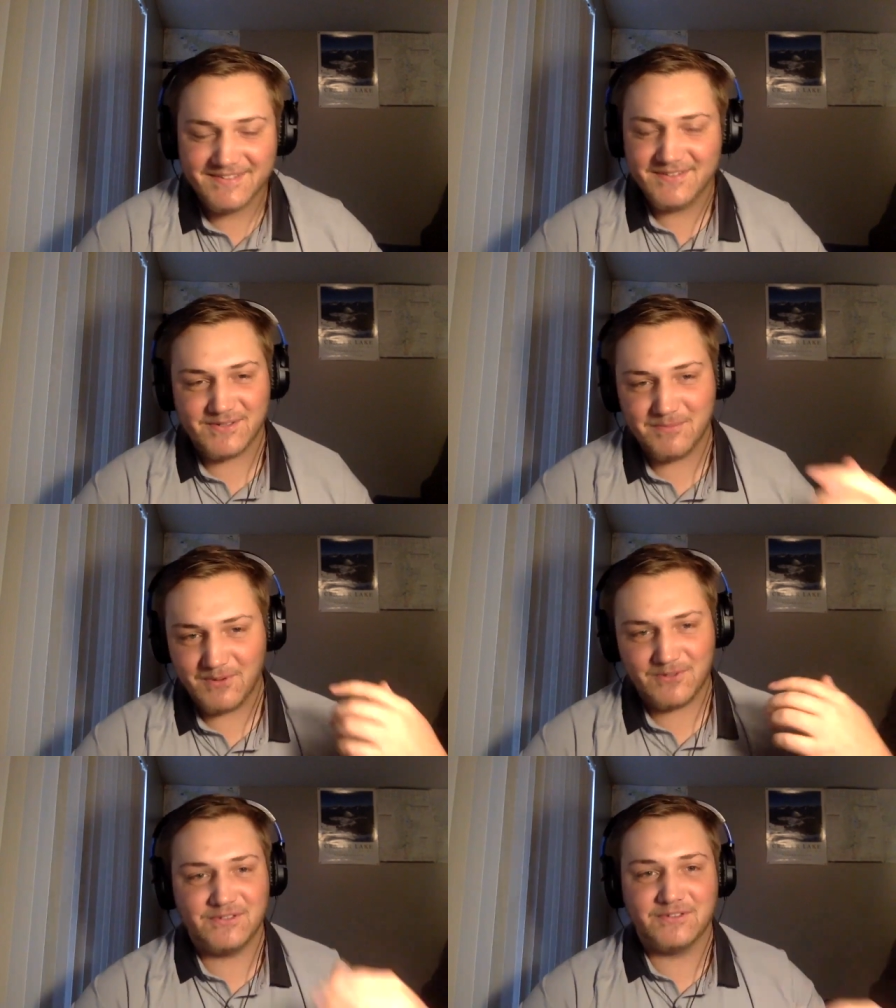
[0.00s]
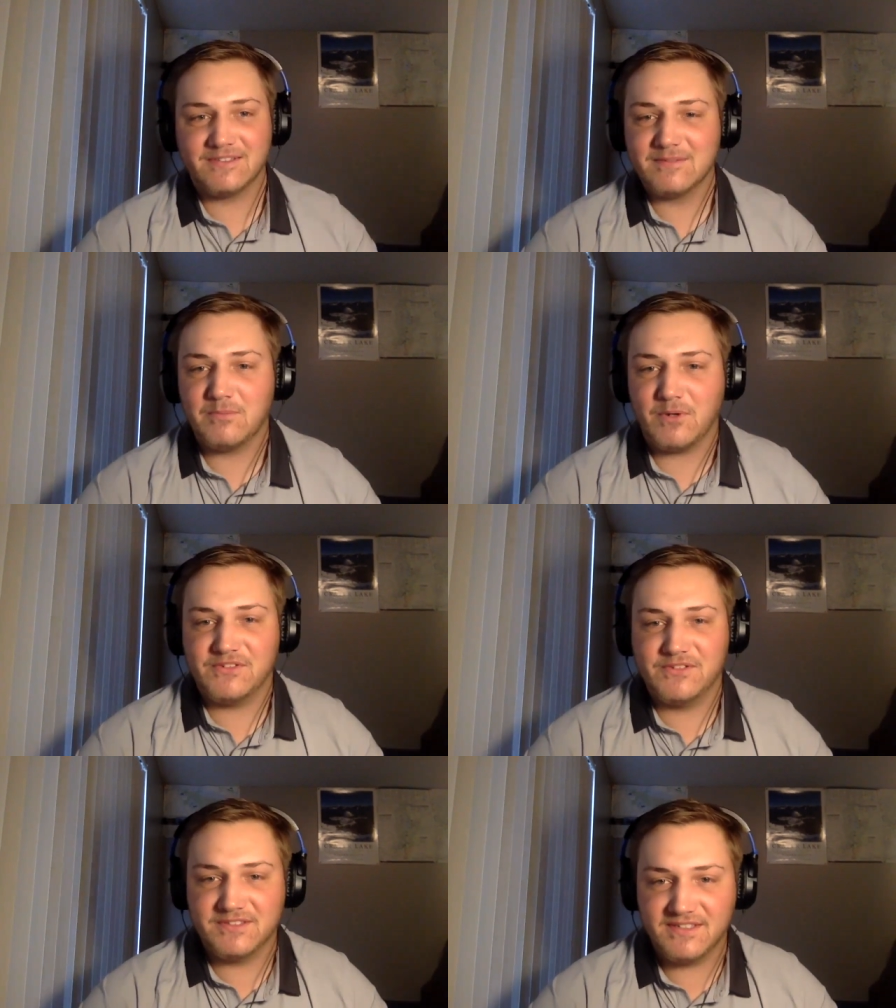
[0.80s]
Just a
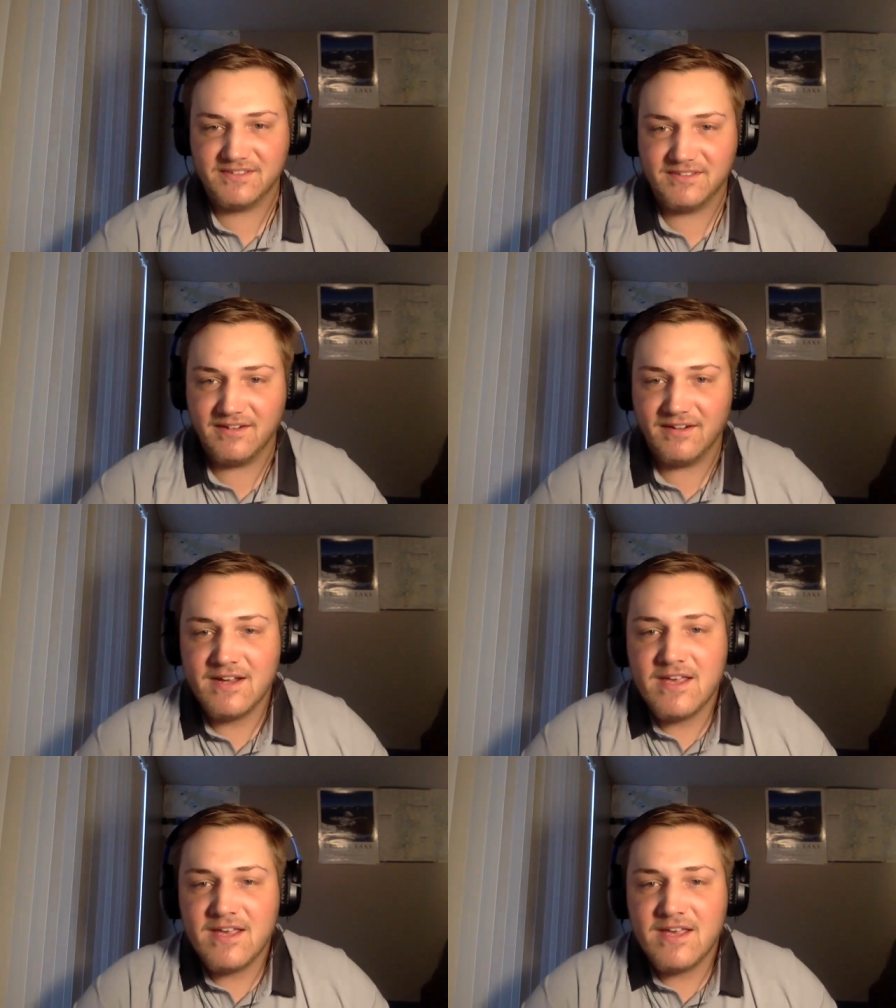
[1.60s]
personal diss there.